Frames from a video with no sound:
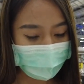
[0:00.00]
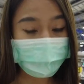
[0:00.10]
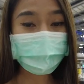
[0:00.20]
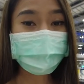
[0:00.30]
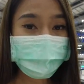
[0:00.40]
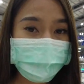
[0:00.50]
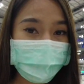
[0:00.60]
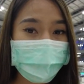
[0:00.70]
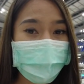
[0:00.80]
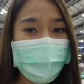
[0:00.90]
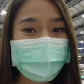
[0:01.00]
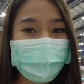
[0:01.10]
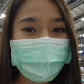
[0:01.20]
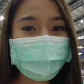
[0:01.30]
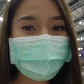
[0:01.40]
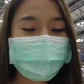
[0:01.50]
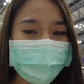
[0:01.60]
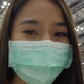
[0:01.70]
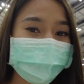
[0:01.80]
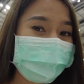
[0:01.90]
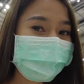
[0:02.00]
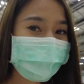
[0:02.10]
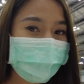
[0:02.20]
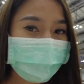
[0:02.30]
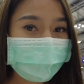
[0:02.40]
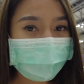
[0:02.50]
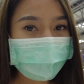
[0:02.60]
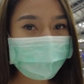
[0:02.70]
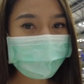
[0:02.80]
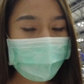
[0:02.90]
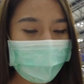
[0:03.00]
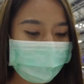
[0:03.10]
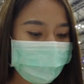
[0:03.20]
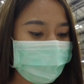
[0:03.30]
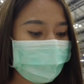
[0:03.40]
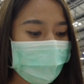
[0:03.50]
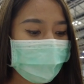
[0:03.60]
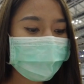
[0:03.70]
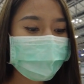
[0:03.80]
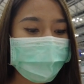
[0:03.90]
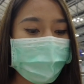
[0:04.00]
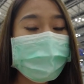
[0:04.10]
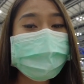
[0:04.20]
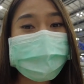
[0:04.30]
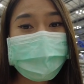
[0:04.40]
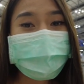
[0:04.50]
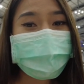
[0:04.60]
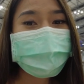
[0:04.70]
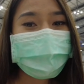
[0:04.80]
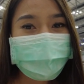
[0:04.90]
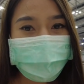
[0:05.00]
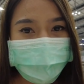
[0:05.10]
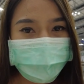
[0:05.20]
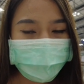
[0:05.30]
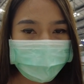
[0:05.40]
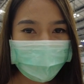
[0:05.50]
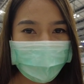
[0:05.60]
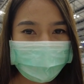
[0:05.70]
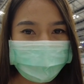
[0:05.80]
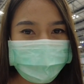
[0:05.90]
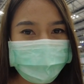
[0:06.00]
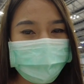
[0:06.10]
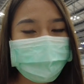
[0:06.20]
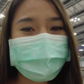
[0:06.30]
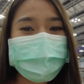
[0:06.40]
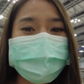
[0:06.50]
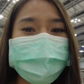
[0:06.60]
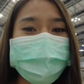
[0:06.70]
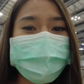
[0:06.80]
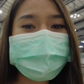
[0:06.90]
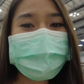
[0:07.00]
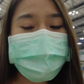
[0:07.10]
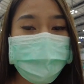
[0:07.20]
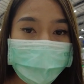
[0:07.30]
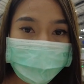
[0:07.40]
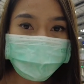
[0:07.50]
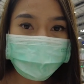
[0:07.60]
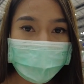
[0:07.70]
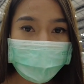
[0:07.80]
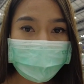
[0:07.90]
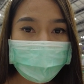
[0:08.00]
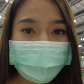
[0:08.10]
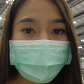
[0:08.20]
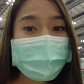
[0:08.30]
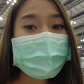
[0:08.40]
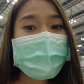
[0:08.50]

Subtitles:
And also another information for you guys, like for the insurance, if you would like to come to Thailand,